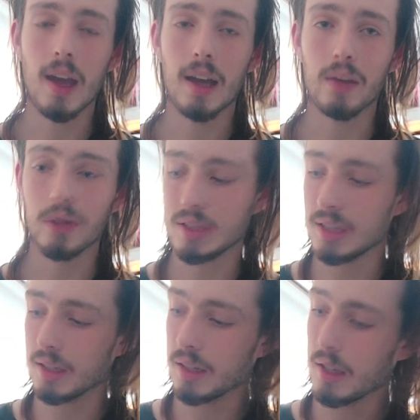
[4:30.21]
And if we
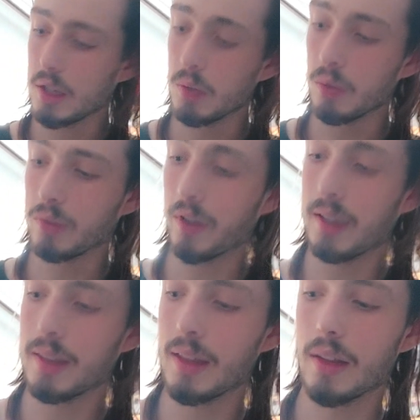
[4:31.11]
did, you would
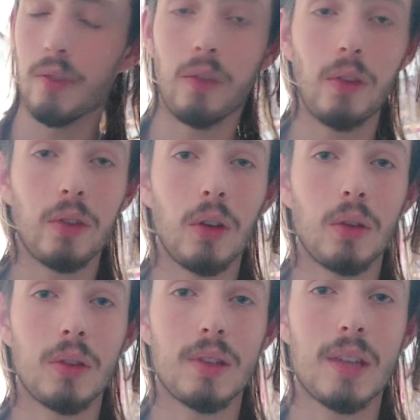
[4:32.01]
find that the 5th note
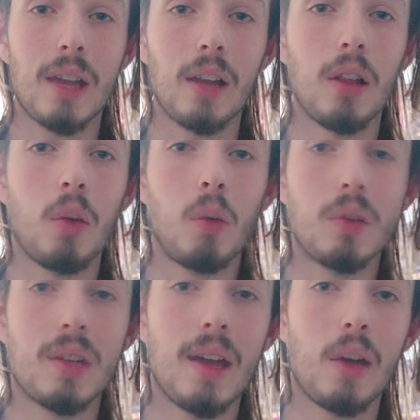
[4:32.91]
in the scale
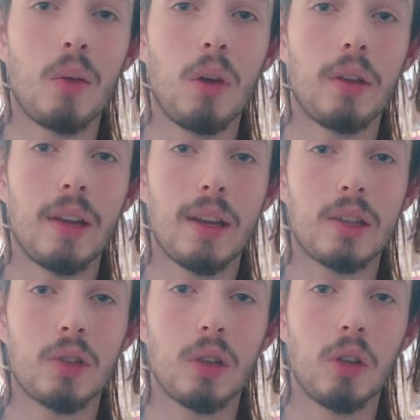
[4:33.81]
was now on the next
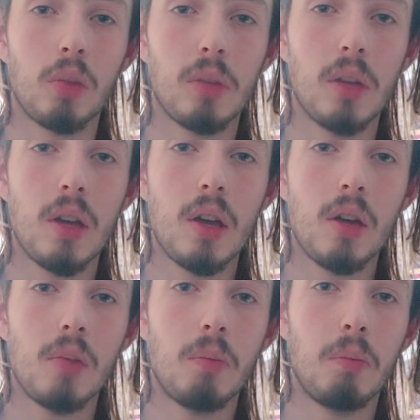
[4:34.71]
string up,
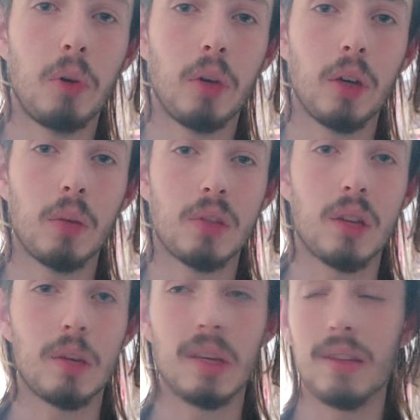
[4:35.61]
but it was
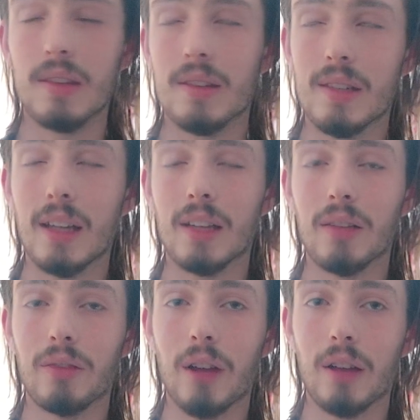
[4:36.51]
going to be the
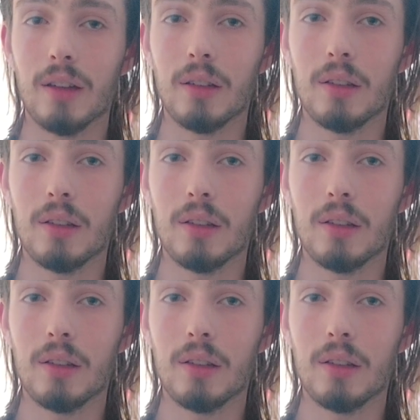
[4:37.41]
2nd fret.